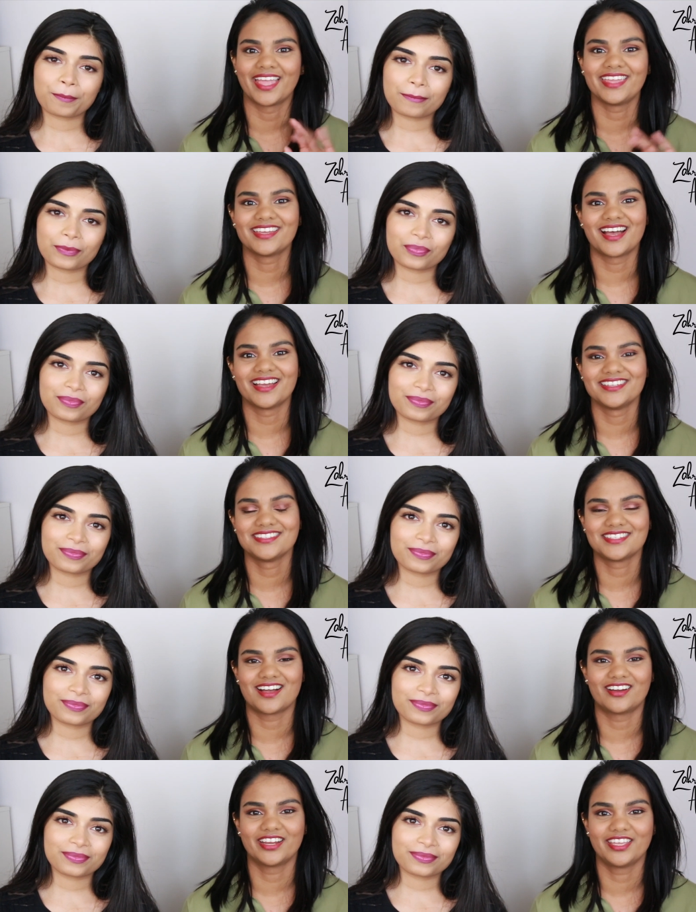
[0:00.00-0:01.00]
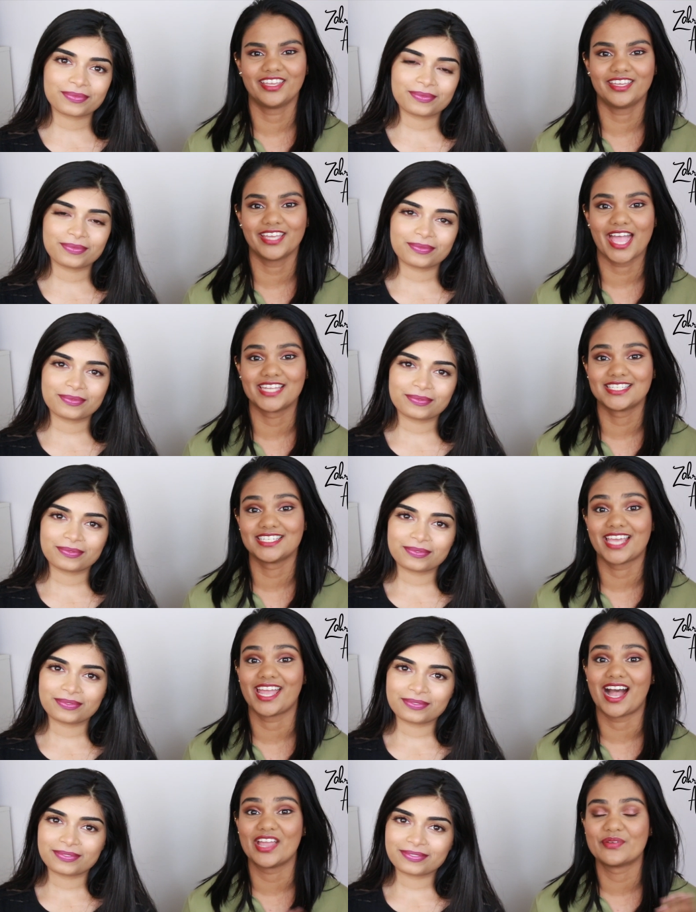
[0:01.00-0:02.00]
Speaker 1: Hey guys, Zahrah here and
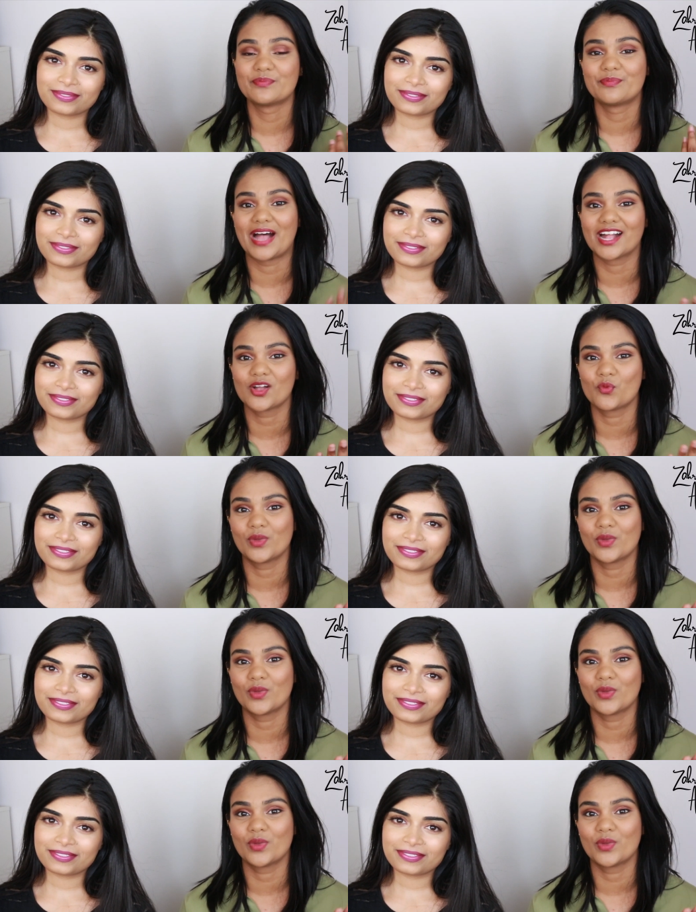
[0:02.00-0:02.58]
today I am back